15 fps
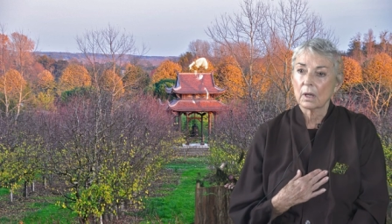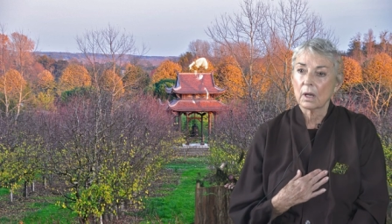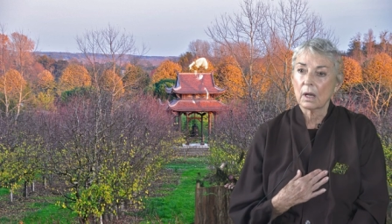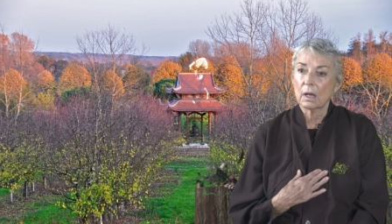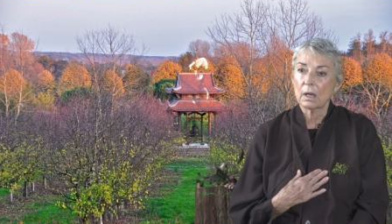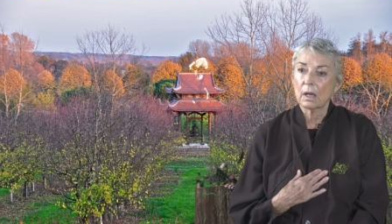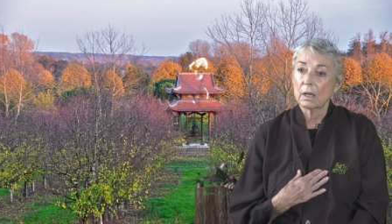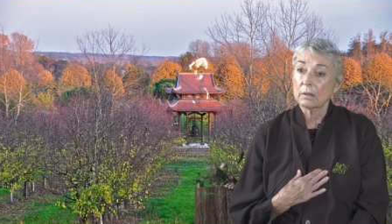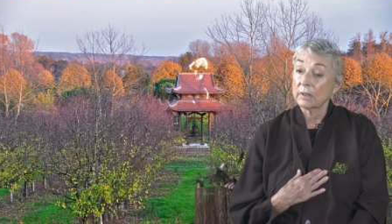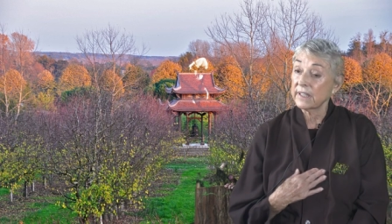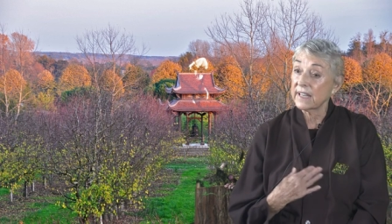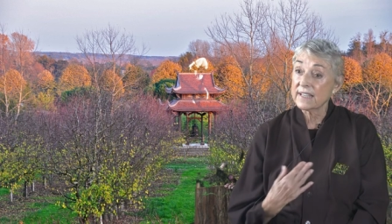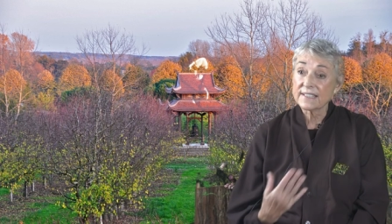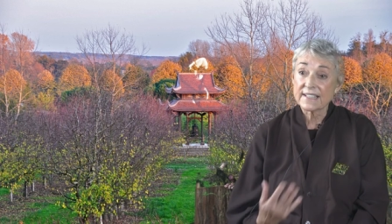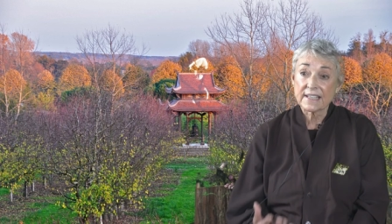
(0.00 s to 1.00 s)
Uh,
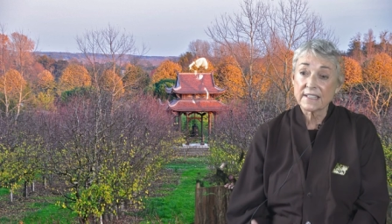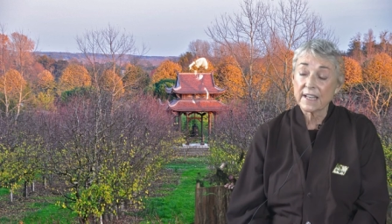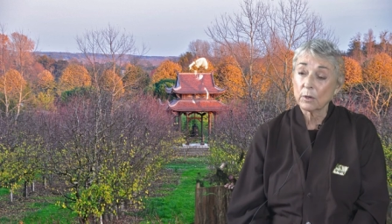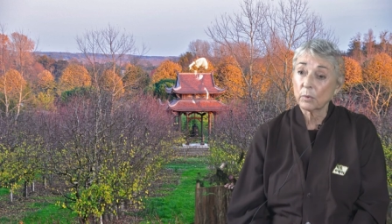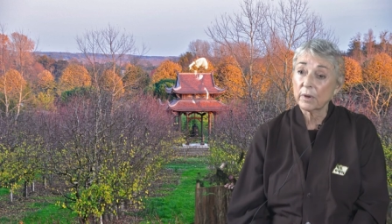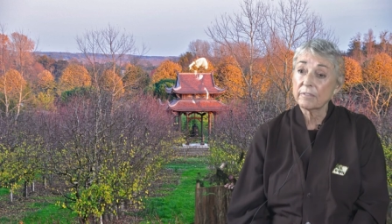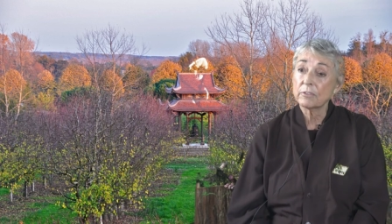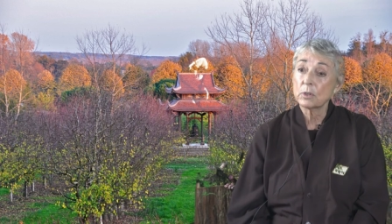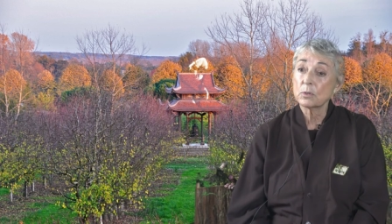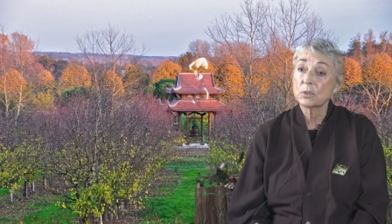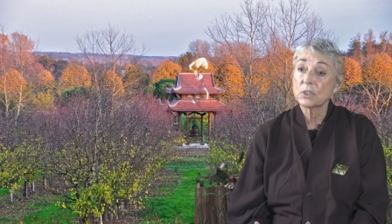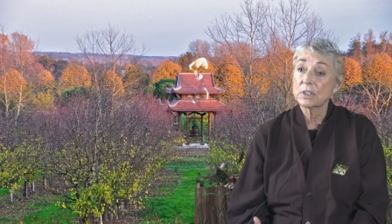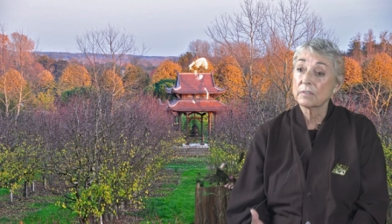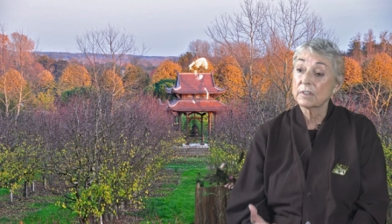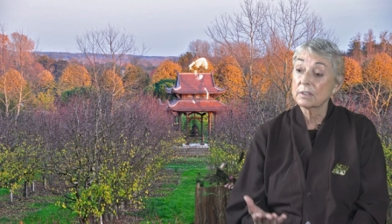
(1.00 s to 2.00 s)
yes, I take
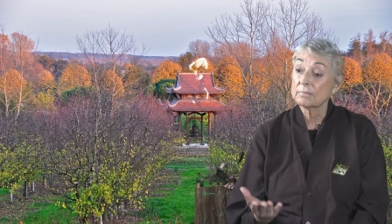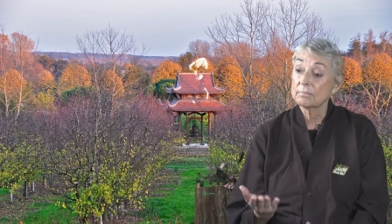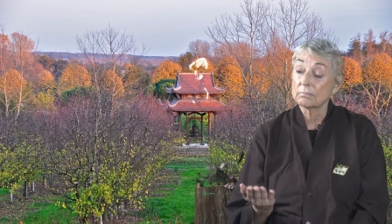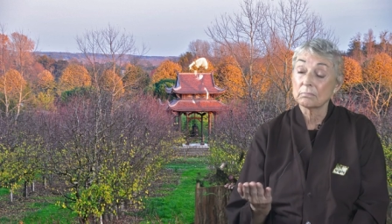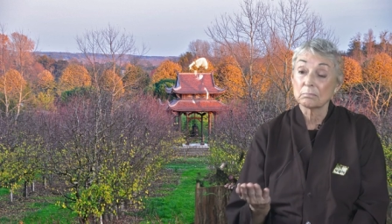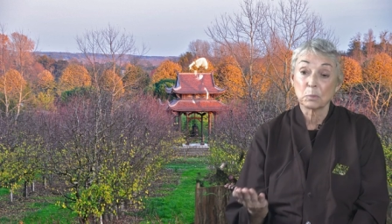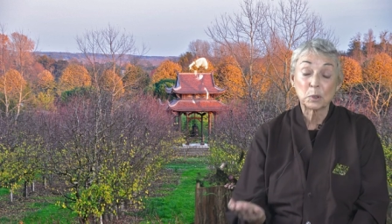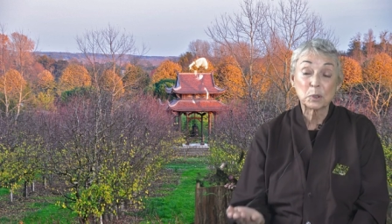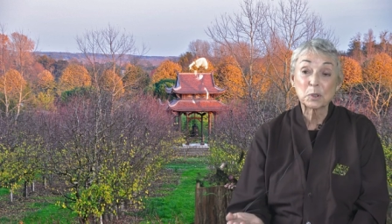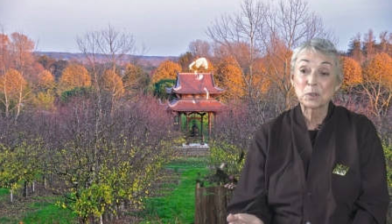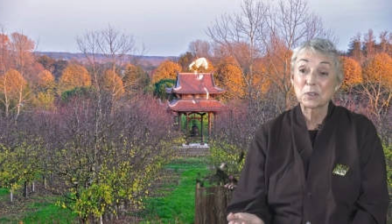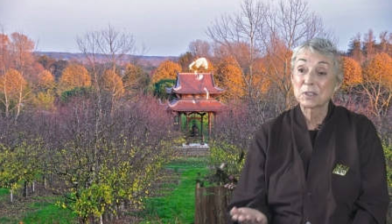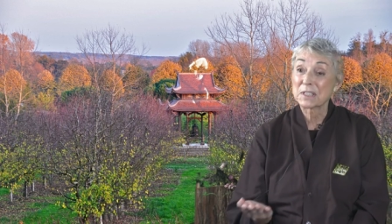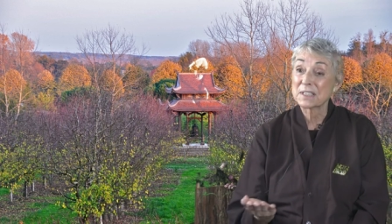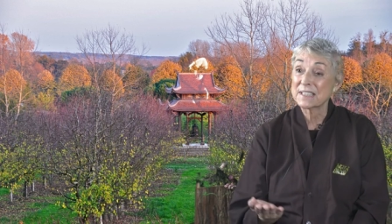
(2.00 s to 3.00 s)
refuge in the
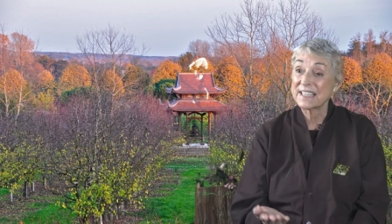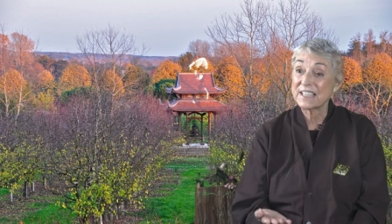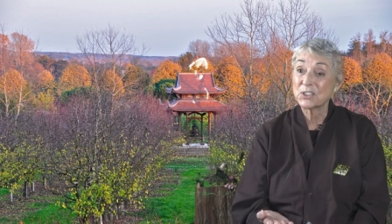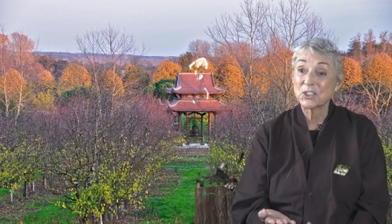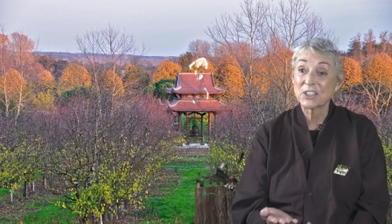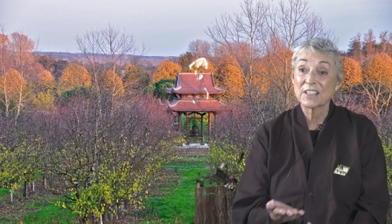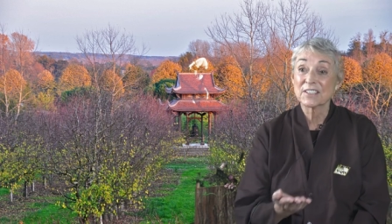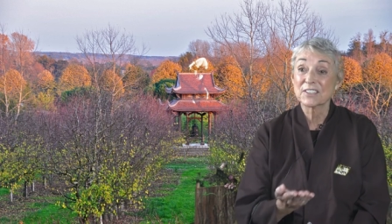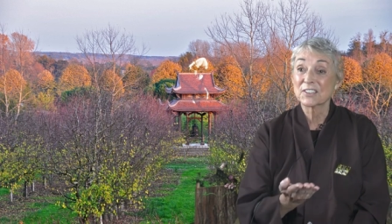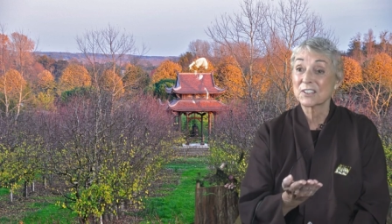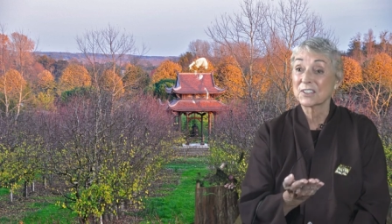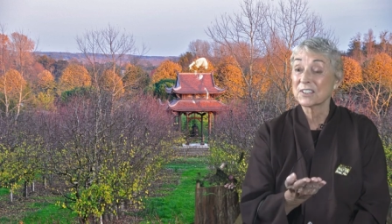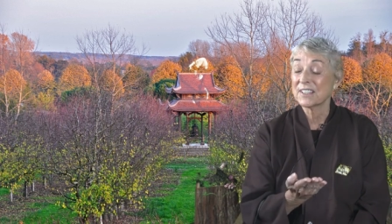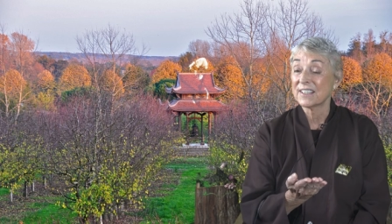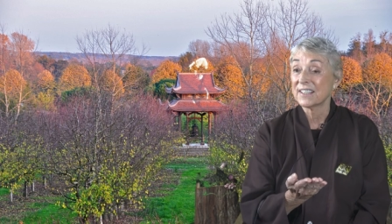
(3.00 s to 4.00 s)
books, the teachings,
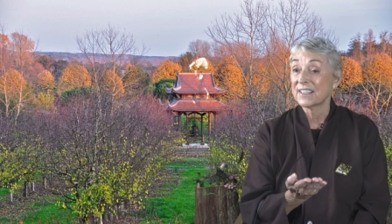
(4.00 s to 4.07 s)
the